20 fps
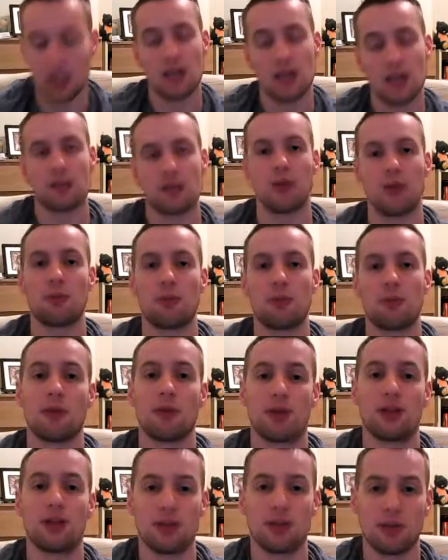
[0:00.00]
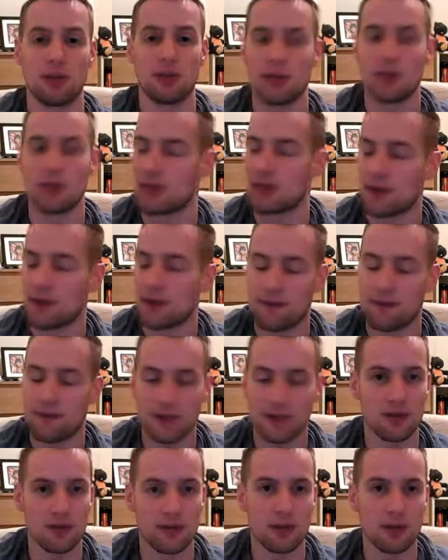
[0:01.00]
Well, I've been MyTyme. Thank you
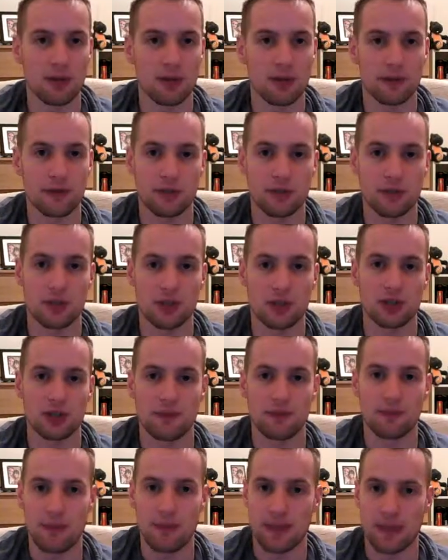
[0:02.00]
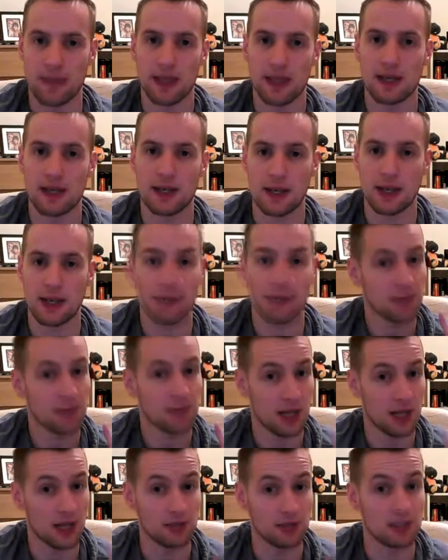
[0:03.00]
very much for watching. Take care,
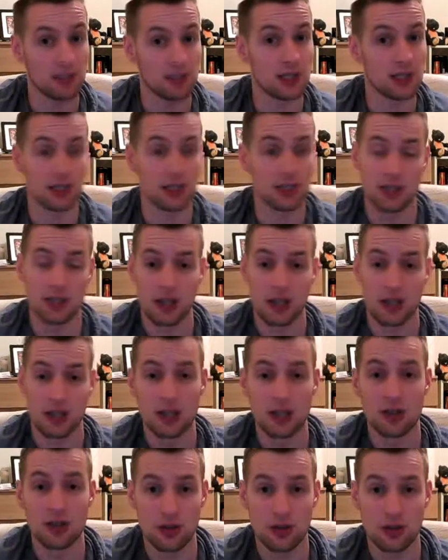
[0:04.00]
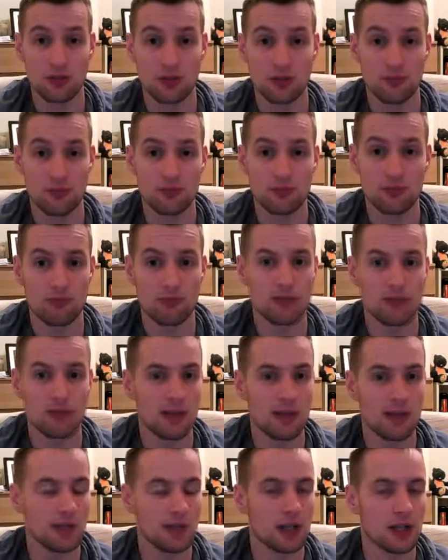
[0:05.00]
and please give
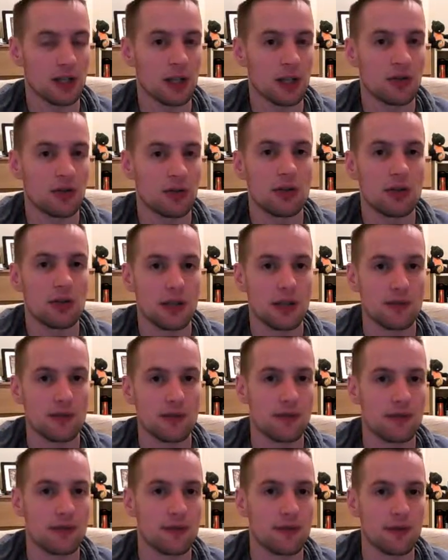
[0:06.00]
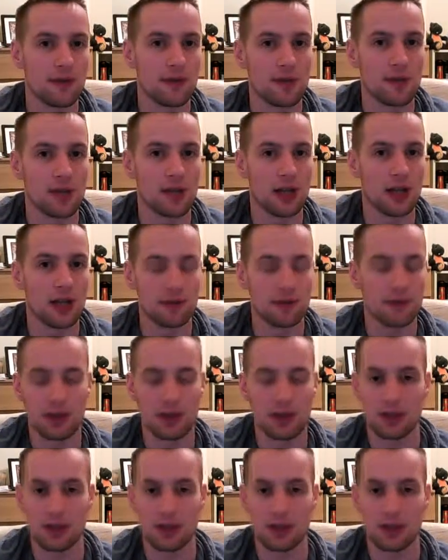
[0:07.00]
it a go if you've liked this video.